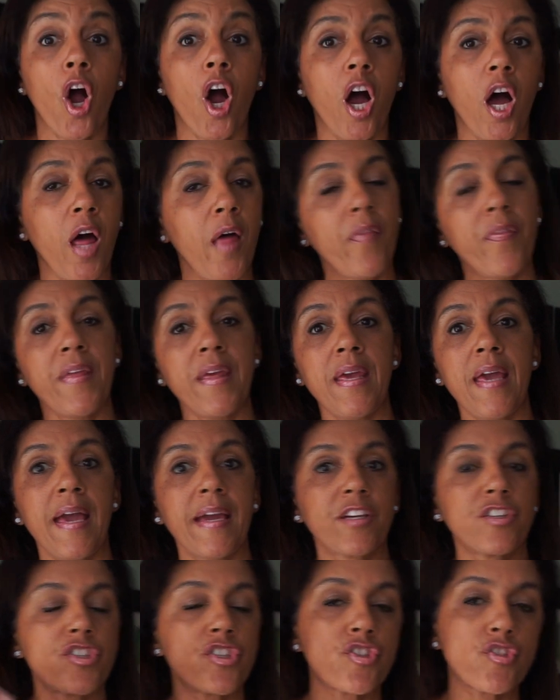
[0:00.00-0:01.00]
On the
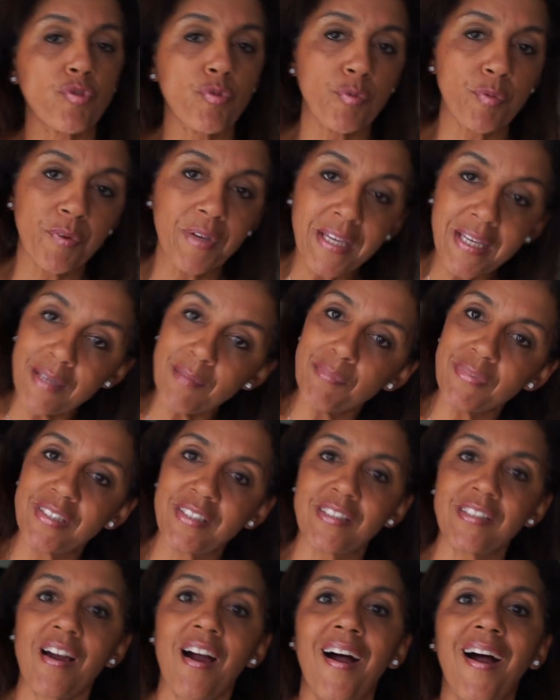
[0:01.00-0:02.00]
extreme
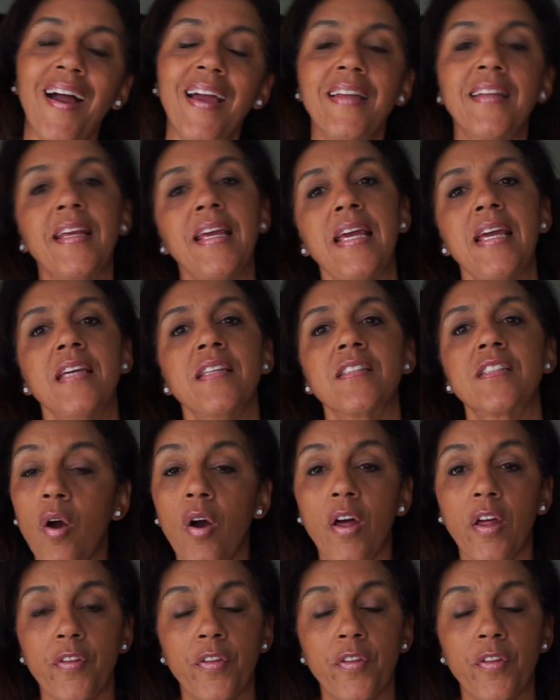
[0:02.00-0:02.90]
side is